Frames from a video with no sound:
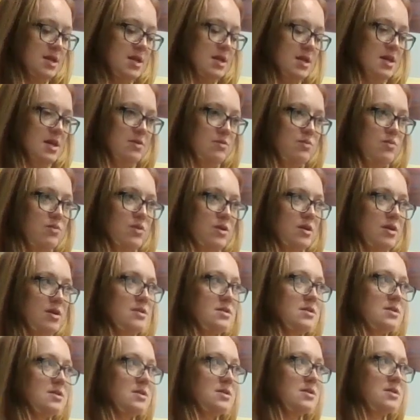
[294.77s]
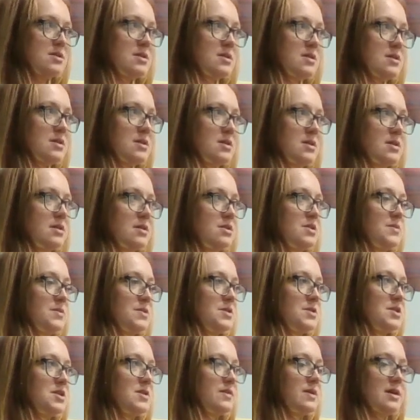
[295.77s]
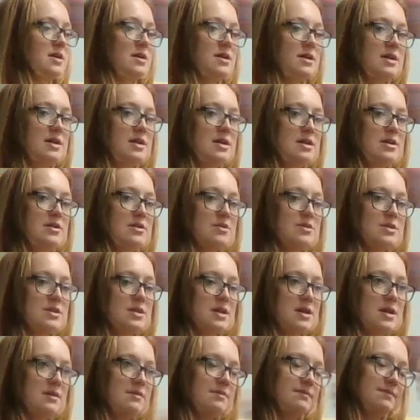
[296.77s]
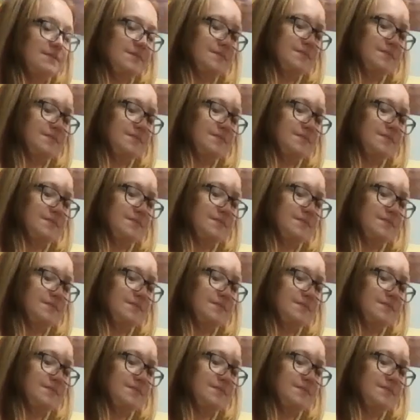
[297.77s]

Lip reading: inwards to what's going on in here today.